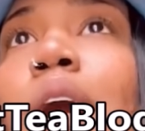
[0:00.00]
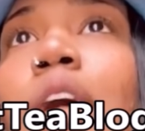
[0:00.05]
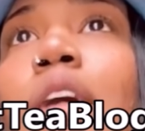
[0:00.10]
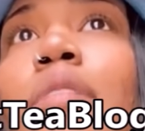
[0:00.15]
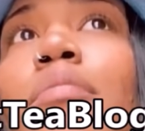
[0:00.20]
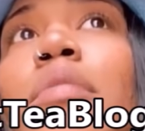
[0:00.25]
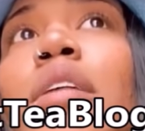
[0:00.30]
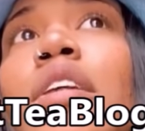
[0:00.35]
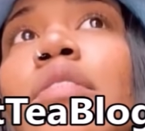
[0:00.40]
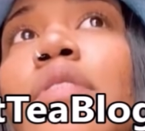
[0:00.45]

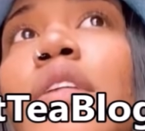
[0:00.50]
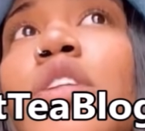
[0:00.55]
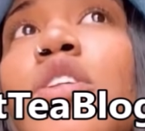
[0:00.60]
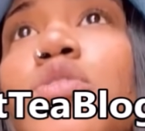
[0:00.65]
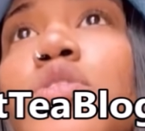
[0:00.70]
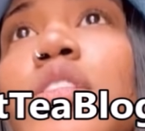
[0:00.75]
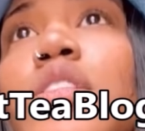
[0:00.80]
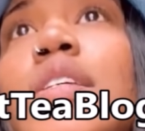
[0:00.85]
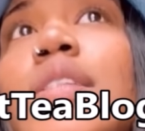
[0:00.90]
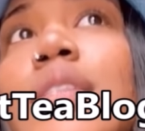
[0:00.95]
mom, even
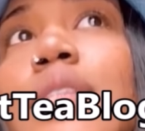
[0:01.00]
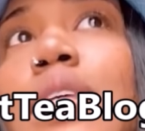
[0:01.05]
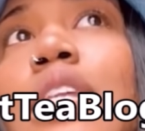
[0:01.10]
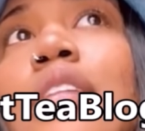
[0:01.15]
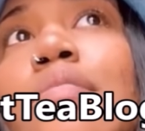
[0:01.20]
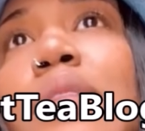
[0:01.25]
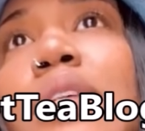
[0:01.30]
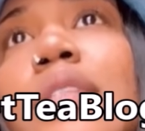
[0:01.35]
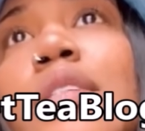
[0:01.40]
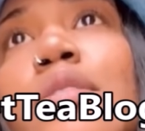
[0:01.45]
though she
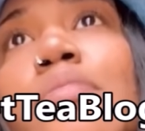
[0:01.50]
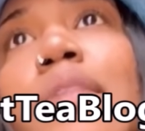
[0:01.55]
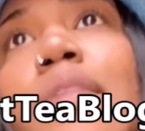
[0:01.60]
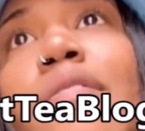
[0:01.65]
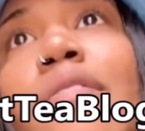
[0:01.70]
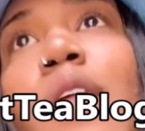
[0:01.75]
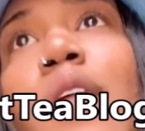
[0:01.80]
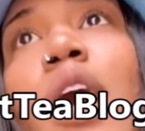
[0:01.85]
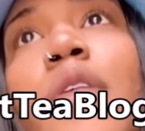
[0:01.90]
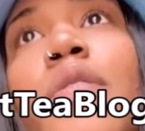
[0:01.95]
sent me to
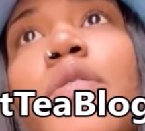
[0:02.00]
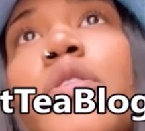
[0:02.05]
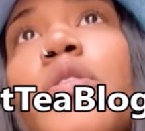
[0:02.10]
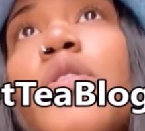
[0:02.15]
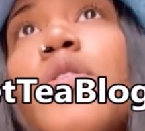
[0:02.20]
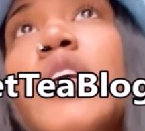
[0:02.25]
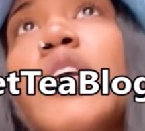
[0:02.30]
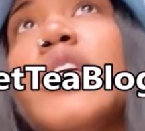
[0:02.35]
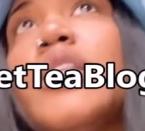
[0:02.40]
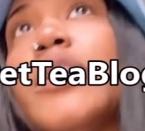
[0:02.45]
my
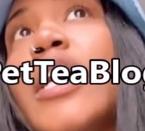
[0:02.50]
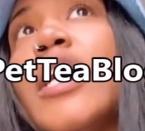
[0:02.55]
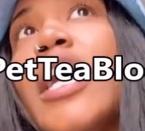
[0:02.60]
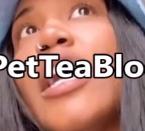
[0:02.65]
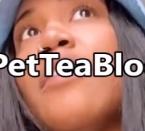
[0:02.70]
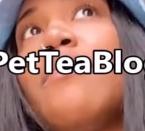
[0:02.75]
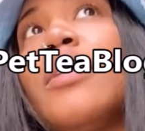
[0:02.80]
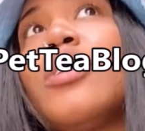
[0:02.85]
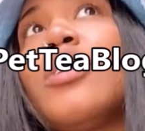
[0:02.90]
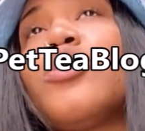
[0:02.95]
father or either
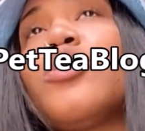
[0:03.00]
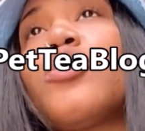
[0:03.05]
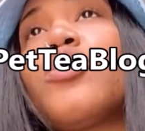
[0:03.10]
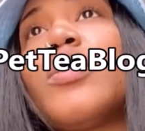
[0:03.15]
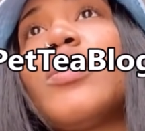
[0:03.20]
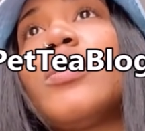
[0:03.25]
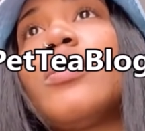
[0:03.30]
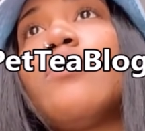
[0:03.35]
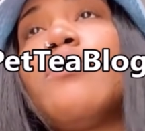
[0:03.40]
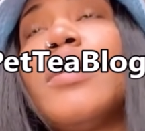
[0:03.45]
gave me a
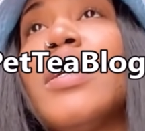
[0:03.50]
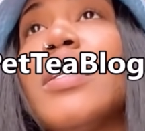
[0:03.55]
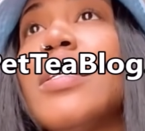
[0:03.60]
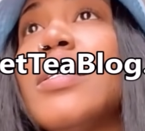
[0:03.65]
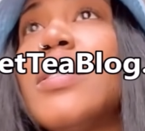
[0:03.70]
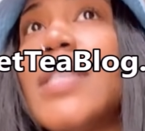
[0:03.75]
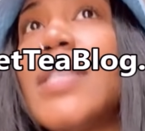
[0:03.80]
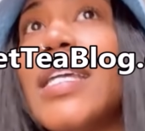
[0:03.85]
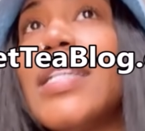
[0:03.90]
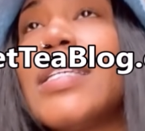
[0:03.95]
choice to be in
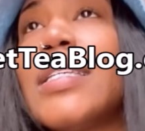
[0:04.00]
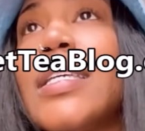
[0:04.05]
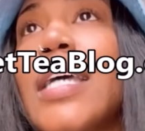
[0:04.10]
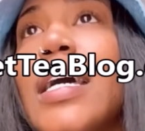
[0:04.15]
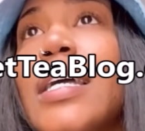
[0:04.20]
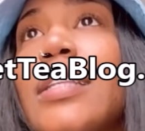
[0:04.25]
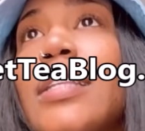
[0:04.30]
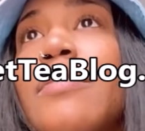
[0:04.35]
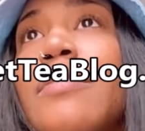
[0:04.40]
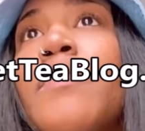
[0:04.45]
a sane
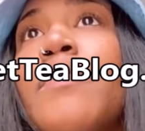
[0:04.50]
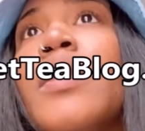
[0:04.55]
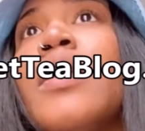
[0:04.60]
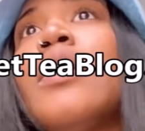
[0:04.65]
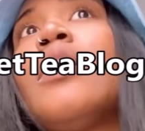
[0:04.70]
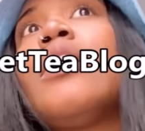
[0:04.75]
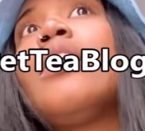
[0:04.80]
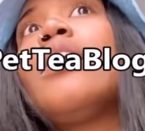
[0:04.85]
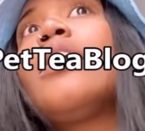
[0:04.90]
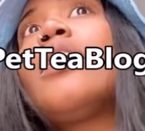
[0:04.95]
asylum.
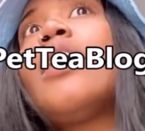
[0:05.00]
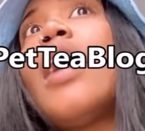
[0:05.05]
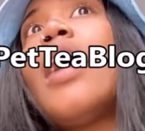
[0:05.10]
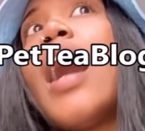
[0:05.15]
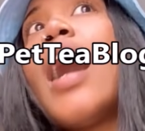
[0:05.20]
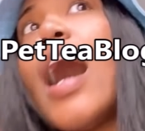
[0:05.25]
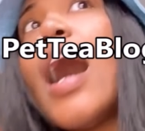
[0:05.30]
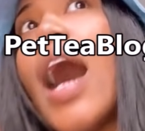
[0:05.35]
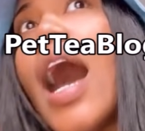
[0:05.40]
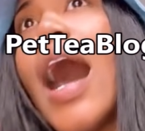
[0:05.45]

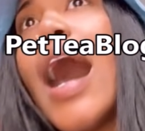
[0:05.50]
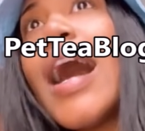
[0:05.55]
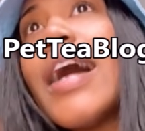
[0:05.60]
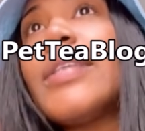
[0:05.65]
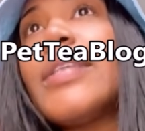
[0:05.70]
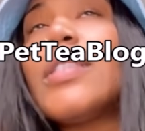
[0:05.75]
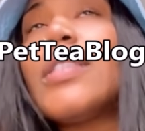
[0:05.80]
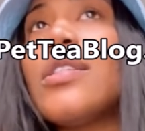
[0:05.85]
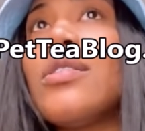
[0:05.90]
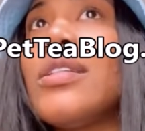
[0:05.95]

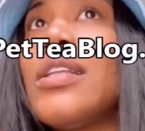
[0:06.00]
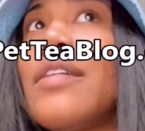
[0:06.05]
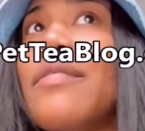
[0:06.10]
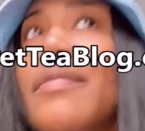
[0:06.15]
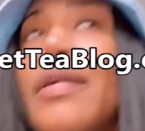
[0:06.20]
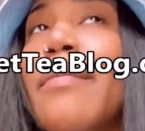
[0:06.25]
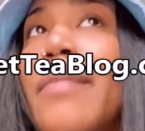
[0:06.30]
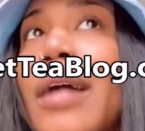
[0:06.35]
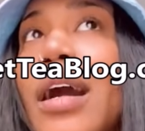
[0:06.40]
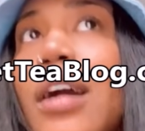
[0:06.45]
I still
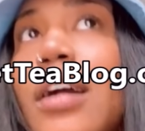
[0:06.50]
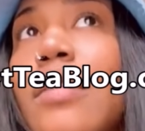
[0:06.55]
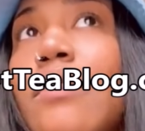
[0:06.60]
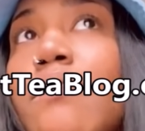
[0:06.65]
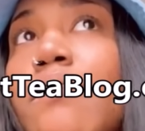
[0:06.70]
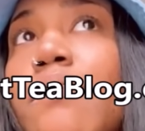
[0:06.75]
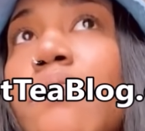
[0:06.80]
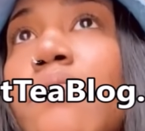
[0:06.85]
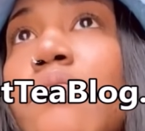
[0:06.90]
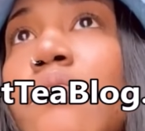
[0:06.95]
love my
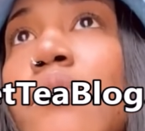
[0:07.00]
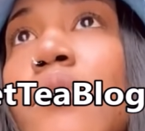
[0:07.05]
mom.